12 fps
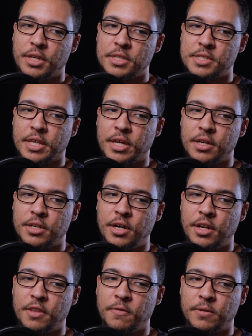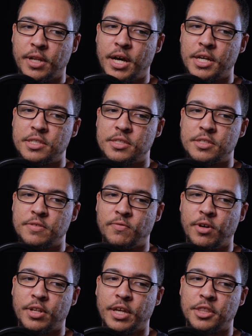is that none of the lines
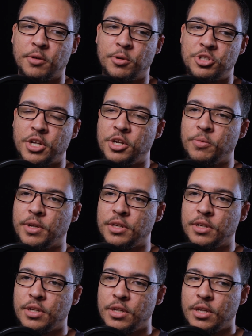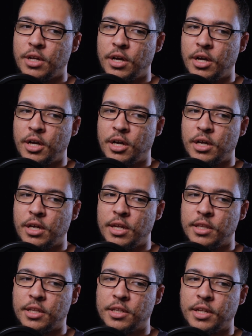felt like they were genuine.
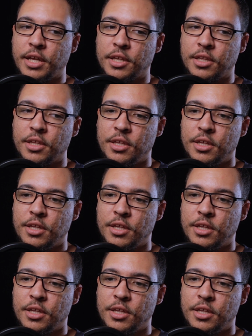It looked like